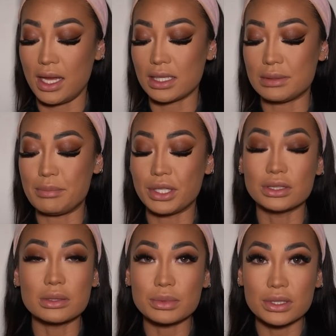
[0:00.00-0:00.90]
It's
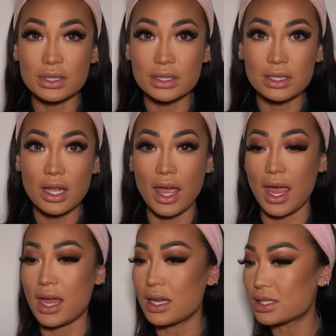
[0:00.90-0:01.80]
buildable
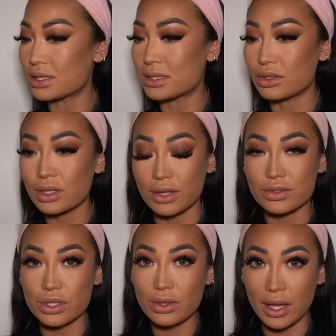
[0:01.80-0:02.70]
and it still
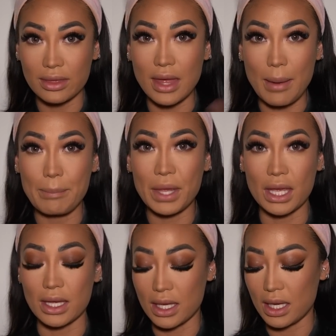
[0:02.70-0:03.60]
gives you like that
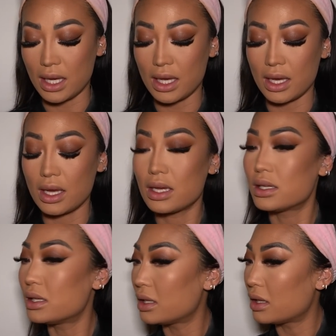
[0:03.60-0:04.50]
pinky,
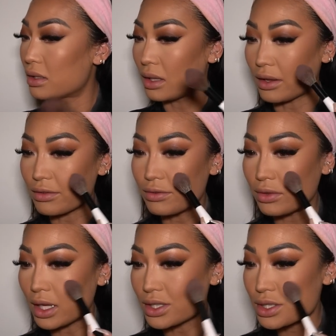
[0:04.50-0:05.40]
like
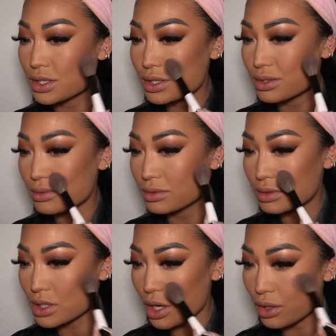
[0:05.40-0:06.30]
flesh
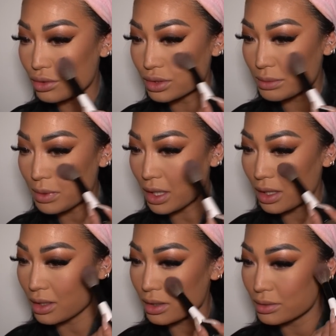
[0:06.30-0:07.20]
toned
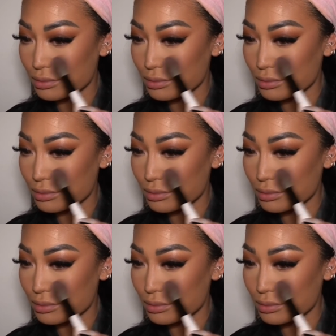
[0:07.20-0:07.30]
pink.